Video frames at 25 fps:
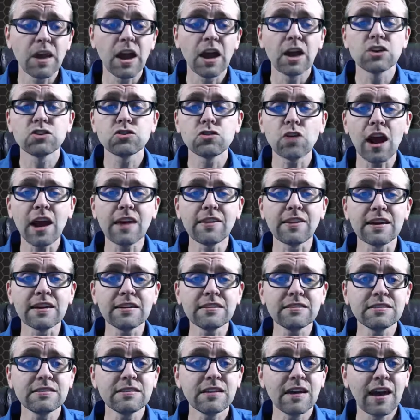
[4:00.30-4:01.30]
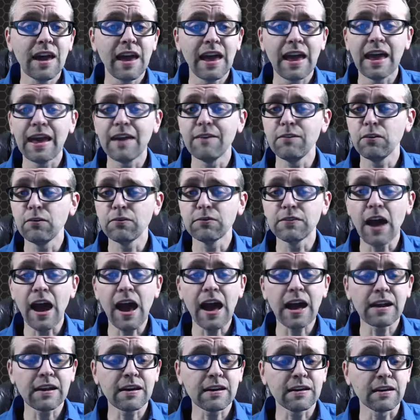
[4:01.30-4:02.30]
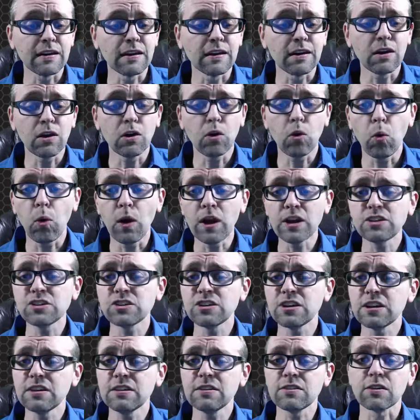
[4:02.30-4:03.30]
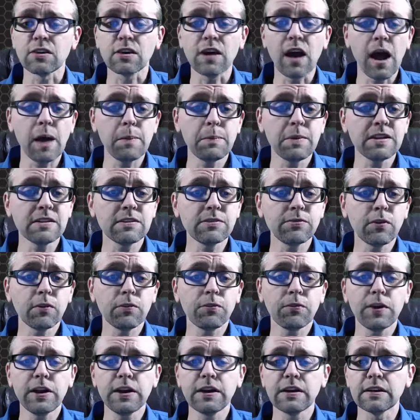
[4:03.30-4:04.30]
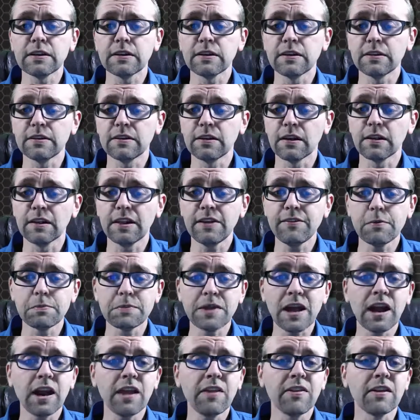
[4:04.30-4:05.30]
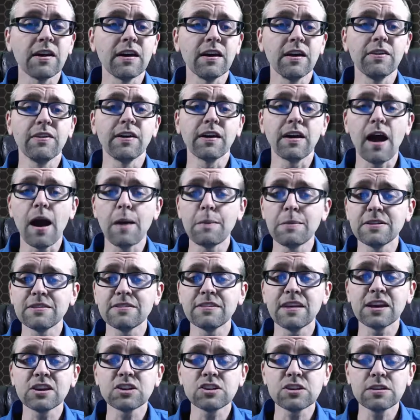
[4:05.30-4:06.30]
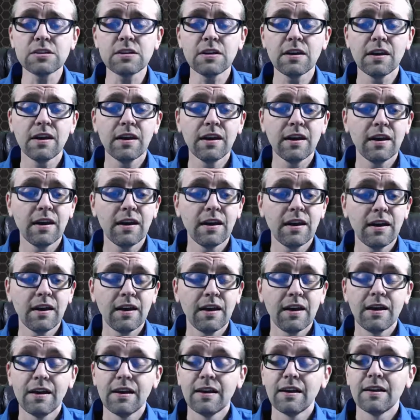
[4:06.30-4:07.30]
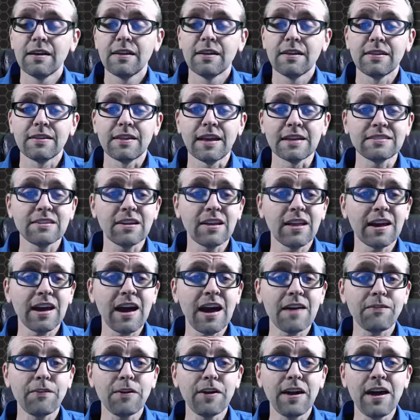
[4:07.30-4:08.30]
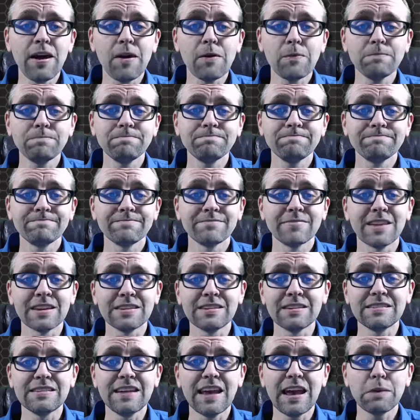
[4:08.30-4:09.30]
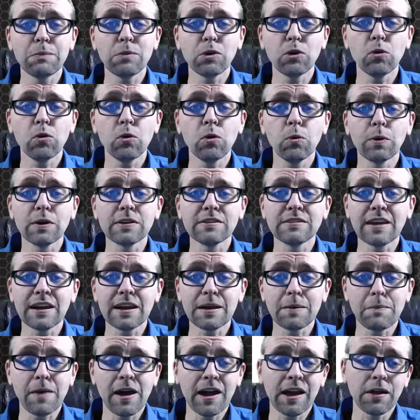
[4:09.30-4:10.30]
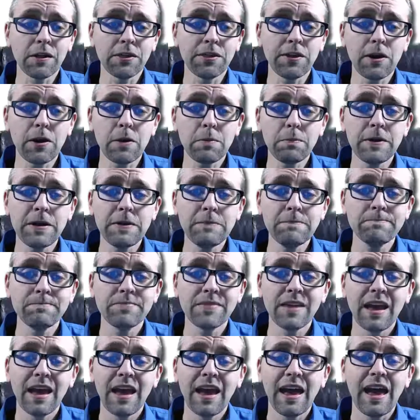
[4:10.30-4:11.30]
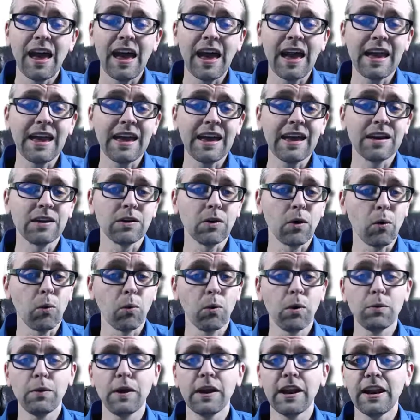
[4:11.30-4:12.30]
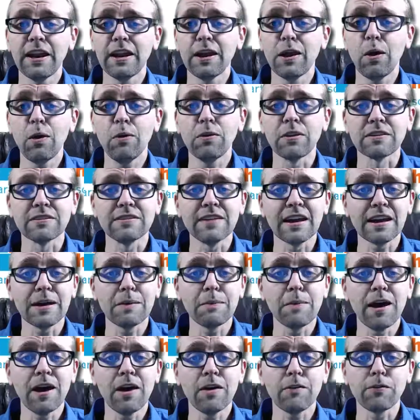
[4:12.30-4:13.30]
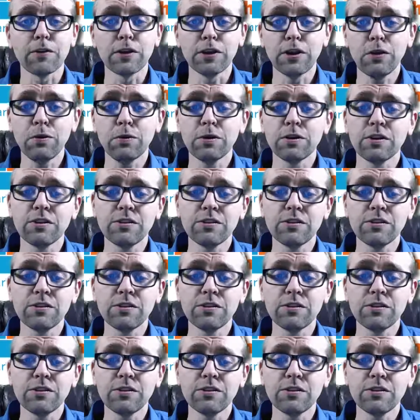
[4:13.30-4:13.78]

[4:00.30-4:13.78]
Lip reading: try this. If you've got questions or comments, feel free to leave them down in the comments section. That's all I got for now. This is Dan McCool with Second Mile Therapy, and we're ready to go the second mile for you and your